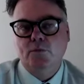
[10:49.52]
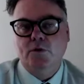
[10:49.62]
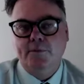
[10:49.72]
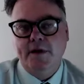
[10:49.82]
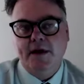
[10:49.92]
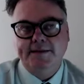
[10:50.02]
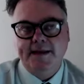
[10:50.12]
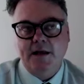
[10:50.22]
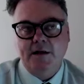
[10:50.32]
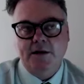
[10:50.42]
What about
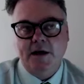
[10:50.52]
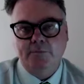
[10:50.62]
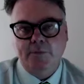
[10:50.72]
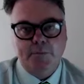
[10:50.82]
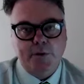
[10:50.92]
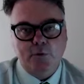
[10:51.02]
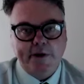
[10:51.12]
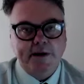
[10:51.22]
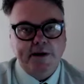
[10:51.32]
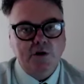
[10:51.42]
down? But people
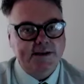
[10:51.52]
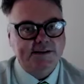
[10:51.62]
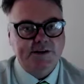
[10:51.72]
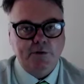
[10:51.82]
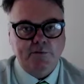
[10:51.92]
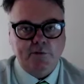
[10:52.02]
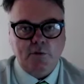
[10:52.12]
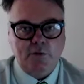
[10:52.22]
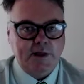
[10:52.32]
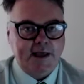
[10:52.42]
recognise you of
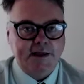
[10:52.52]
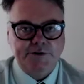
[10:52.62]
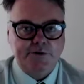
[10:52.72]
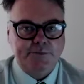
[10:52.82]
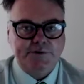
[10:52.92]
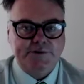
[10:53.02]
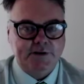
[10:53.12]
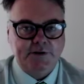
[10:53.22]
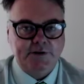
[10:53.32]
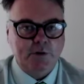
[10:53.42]
all age groups,
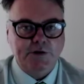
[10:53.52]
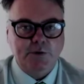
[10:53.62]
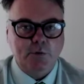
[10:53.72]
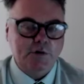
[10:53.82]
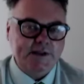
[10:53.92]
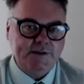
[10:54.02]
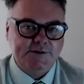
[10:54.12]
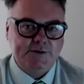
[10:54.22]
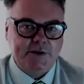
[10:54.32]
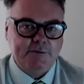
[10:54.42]
and when you're walking down the
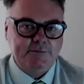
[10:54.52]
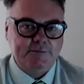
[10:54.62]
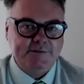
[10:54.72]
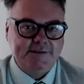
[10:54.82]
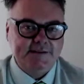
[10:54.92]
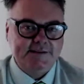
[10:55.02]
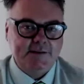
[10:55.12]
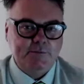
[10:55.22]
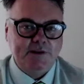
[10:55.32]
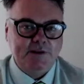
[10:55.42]
street, is that
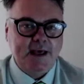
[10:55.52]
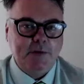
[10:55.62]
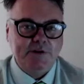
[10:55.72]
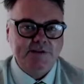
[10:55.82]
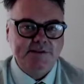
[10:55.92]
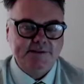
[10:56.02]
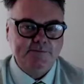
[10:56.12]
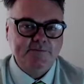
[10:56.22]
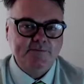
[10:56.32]
something that happens?